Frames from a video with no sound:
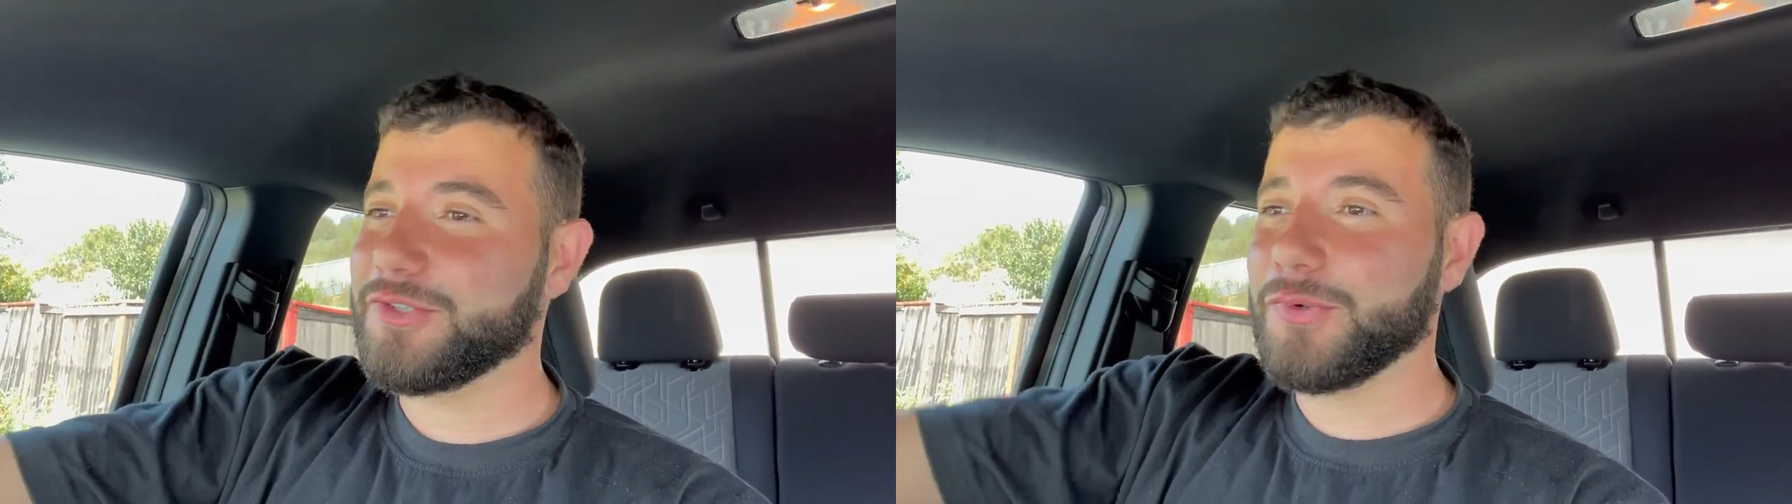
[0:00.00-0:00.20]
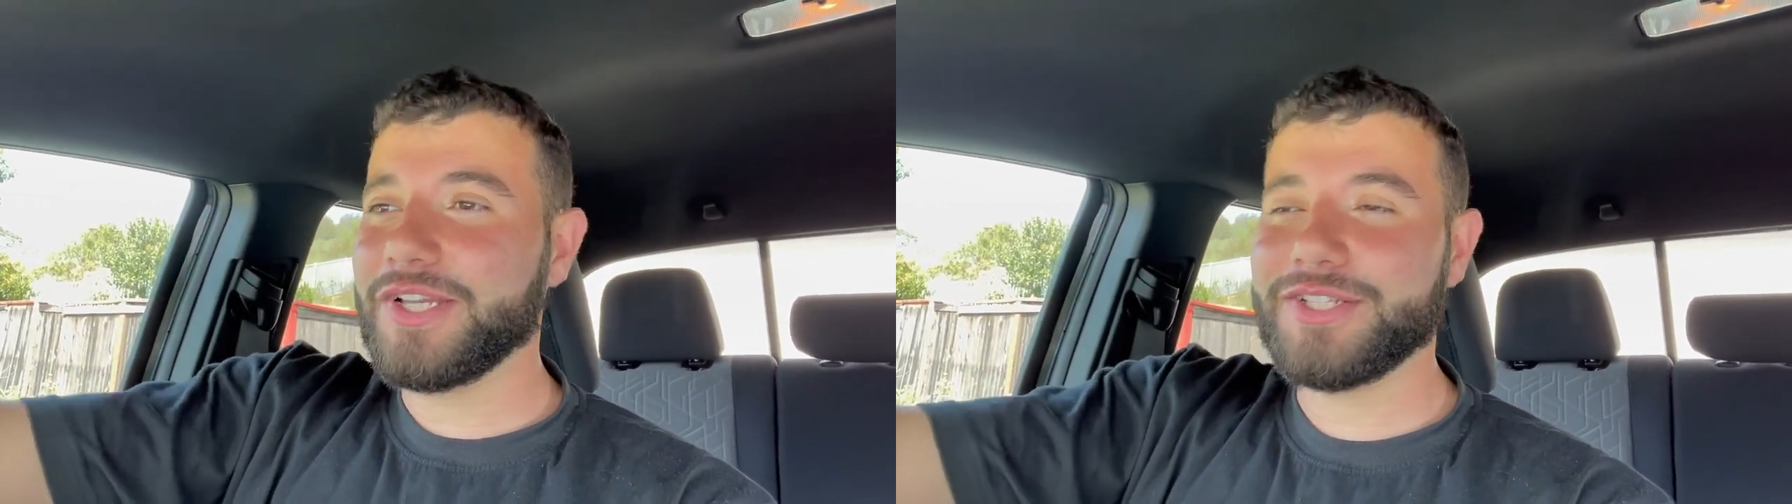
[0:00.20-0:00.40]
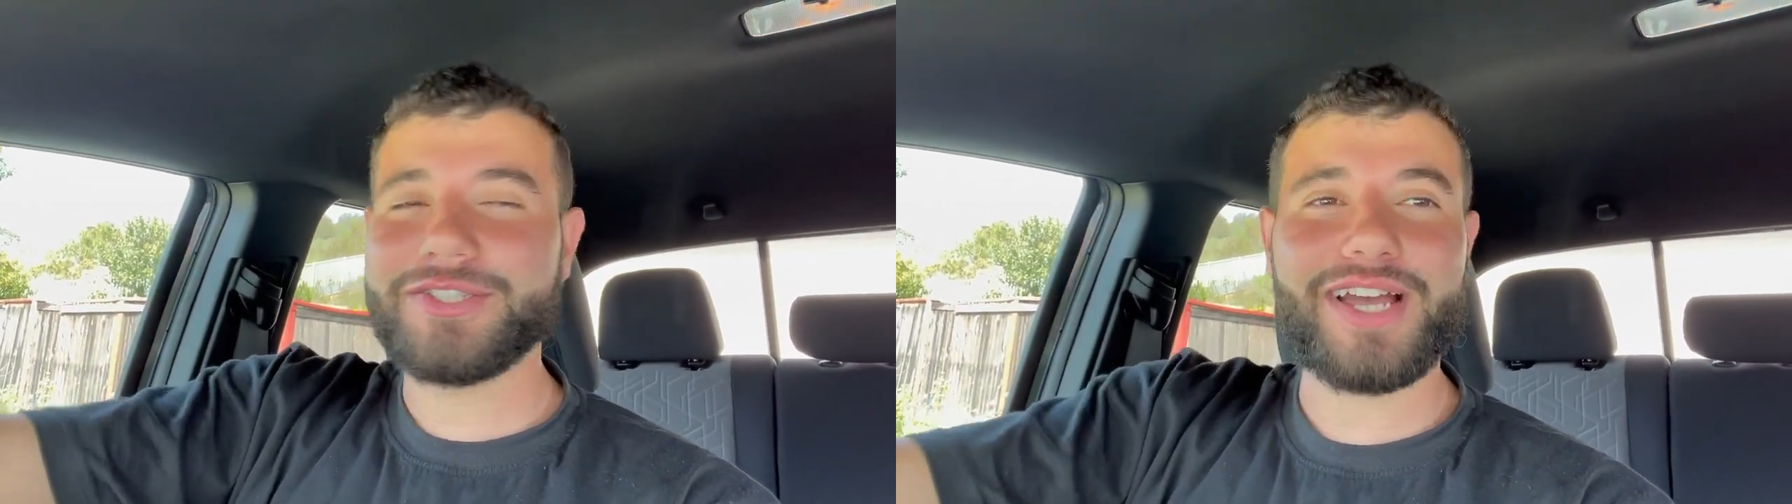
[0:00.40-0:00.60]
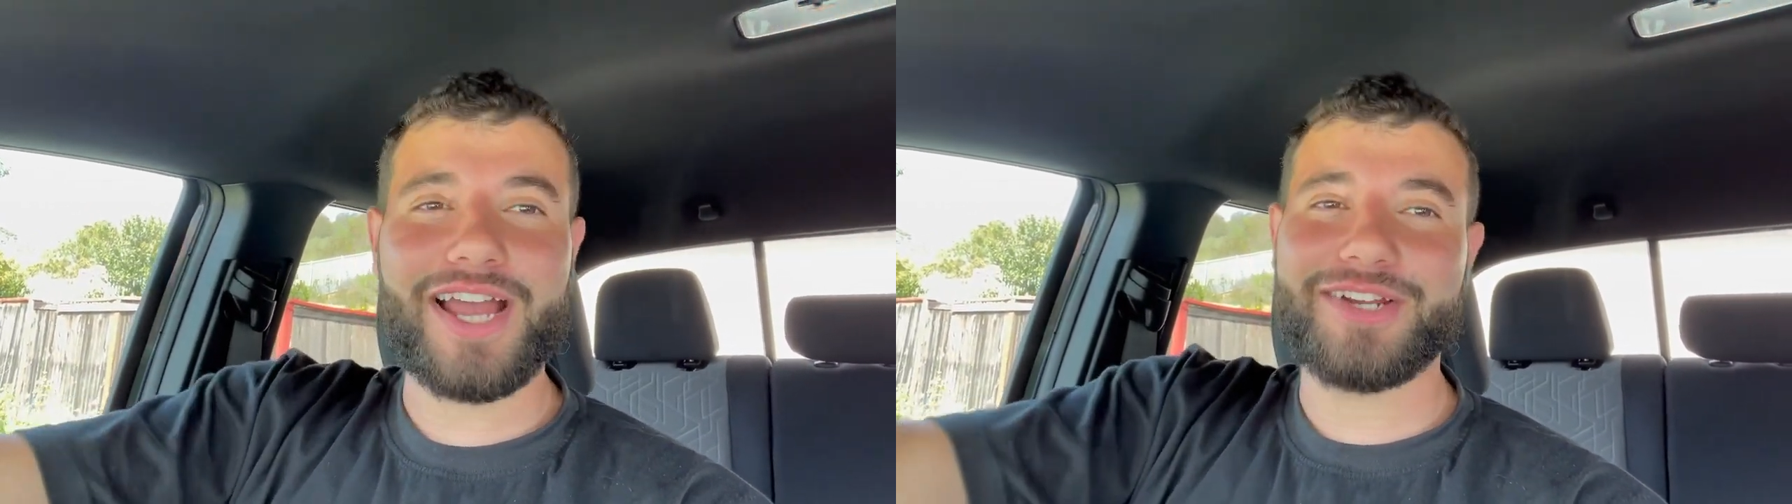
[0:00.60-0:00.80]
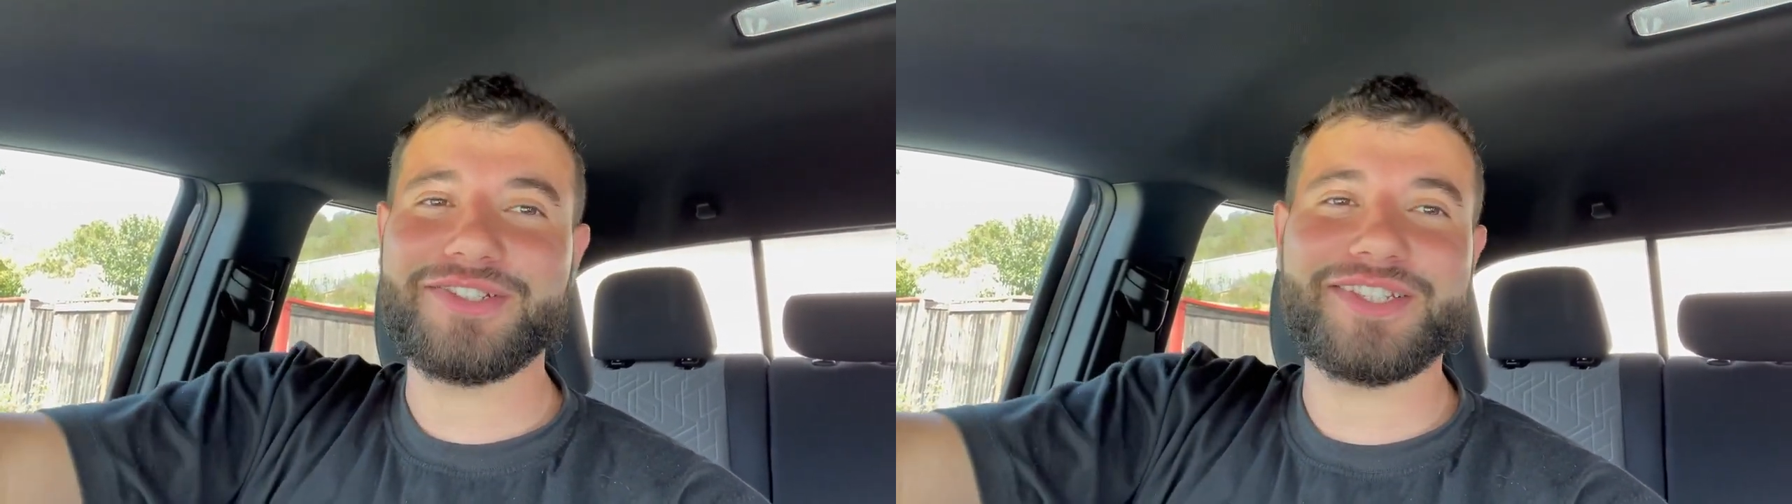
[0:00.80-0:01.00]
tweaked your
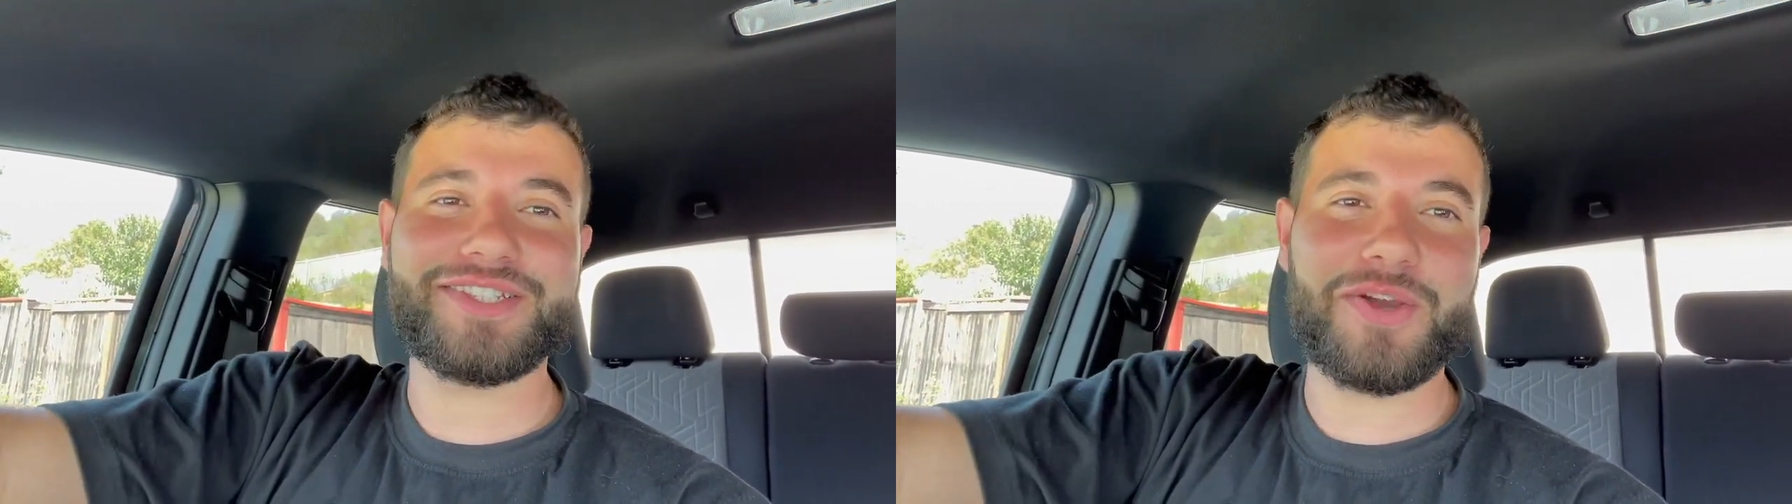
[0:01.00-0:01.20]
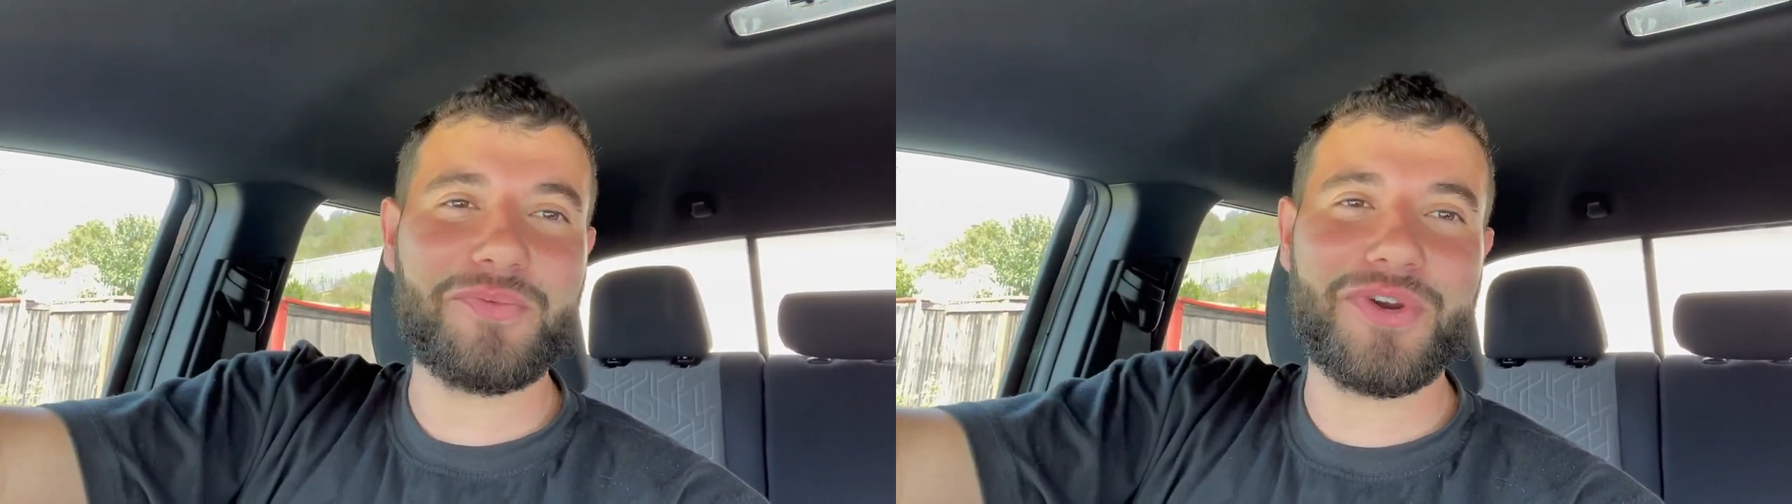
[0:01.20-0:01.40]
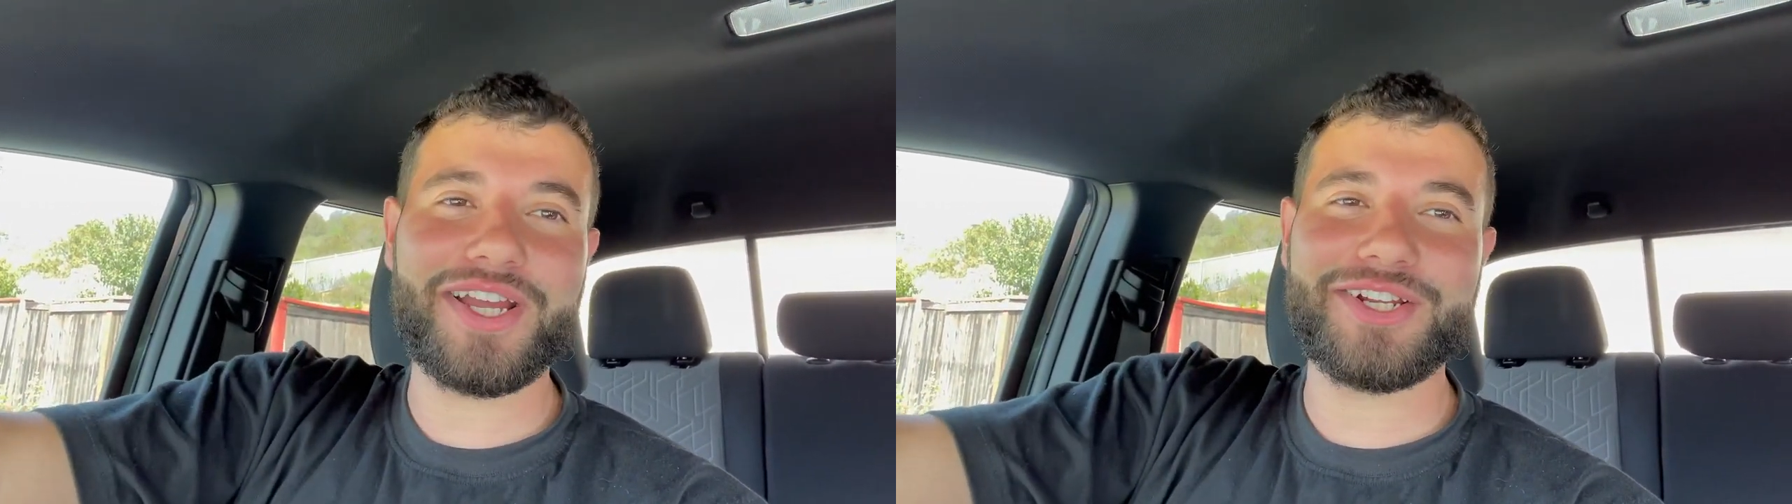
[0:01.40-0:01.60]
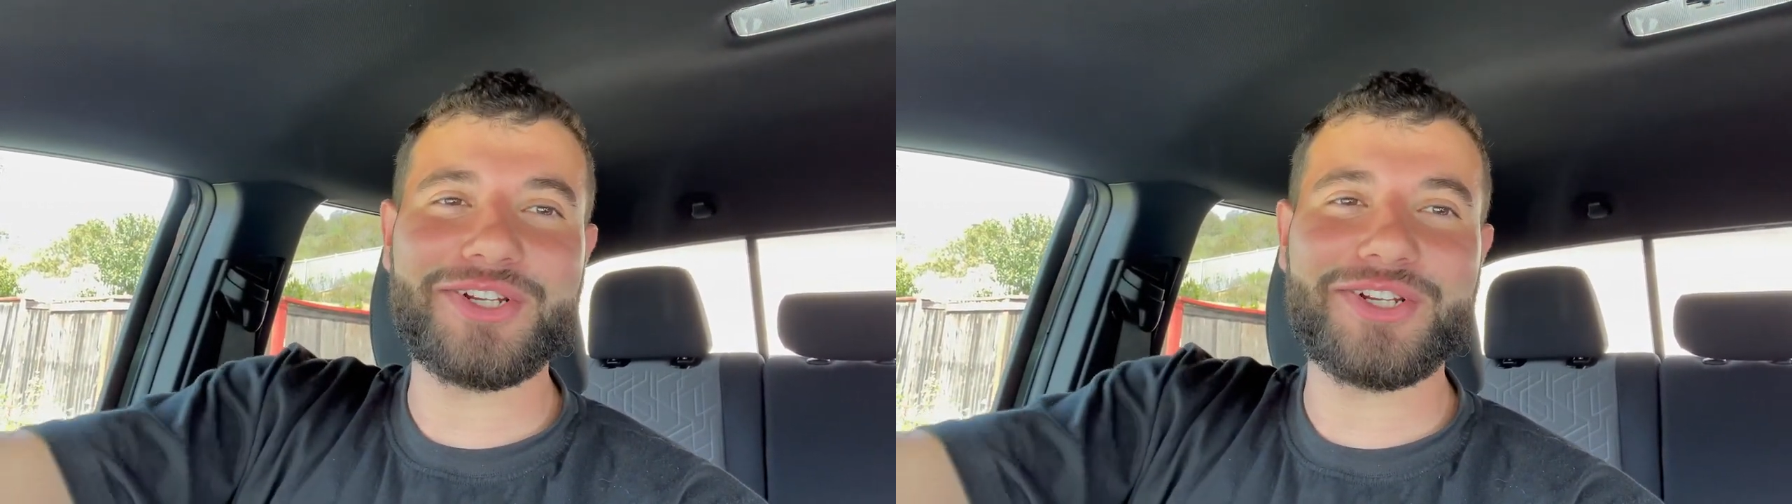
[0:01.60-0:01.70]
tires in some way,